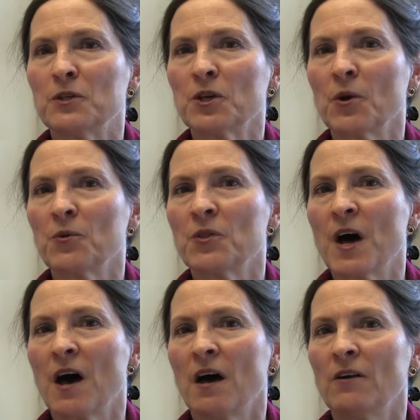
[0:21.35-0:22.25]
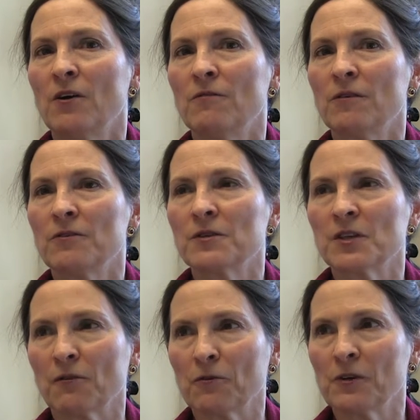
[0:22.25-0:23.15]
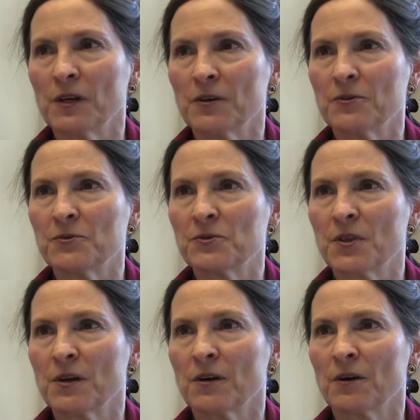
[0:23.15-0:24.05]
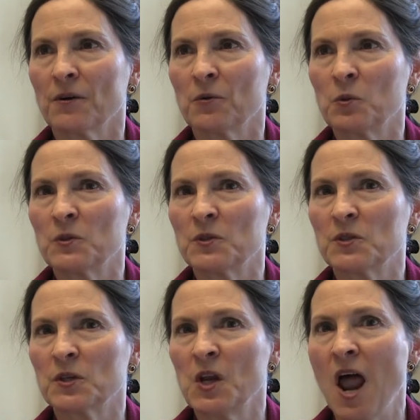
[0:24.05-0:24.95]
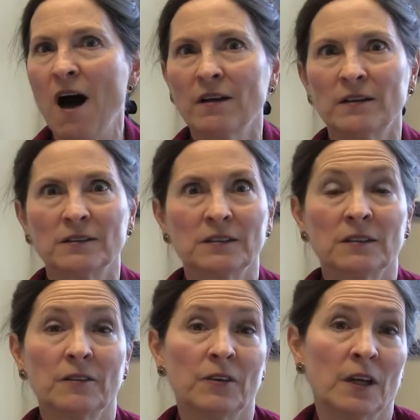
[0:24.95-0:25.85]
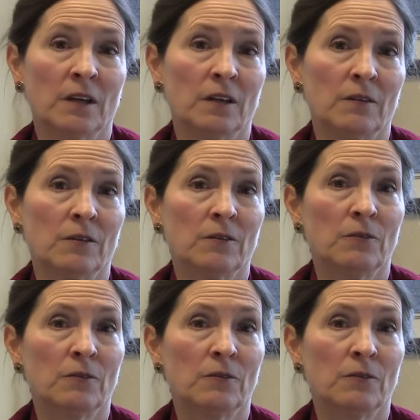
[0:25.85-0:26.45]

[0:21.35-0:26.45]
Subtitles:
showed that over the several years there was not a significant